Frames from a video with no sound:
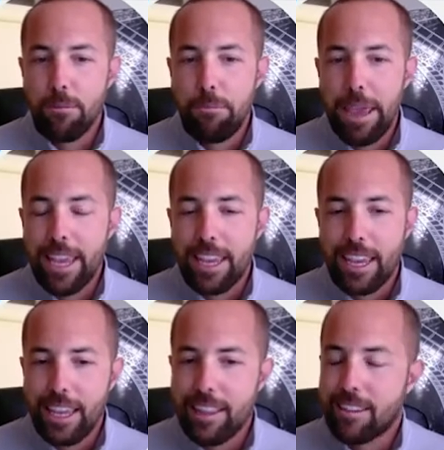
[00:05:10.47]

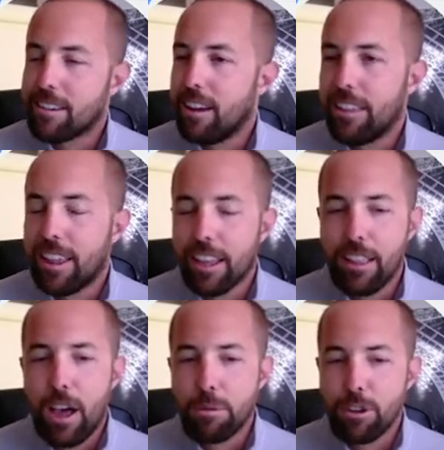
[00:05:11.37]
bake in the sun like
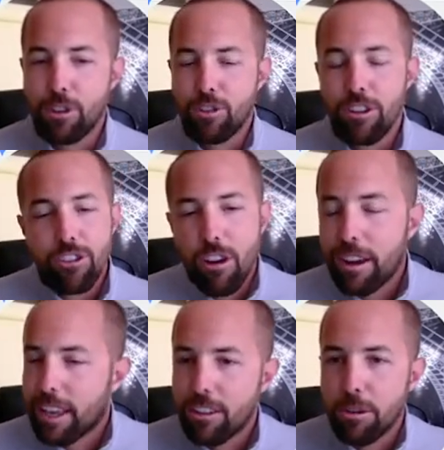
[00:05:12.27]
lobsters, just trying
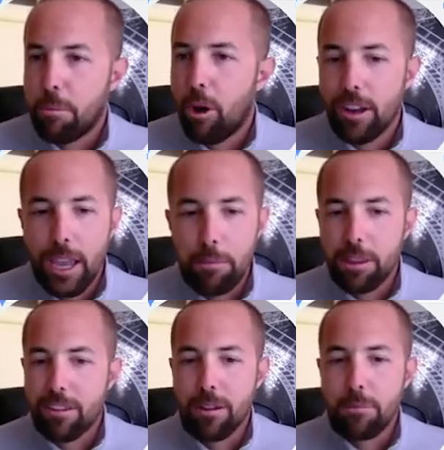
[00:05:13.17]
to catch a ball game in
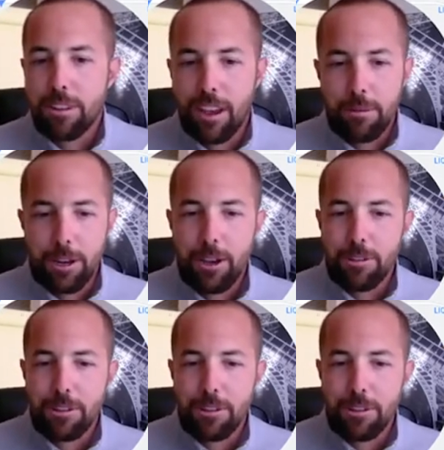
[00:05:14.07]
the summertime, you know?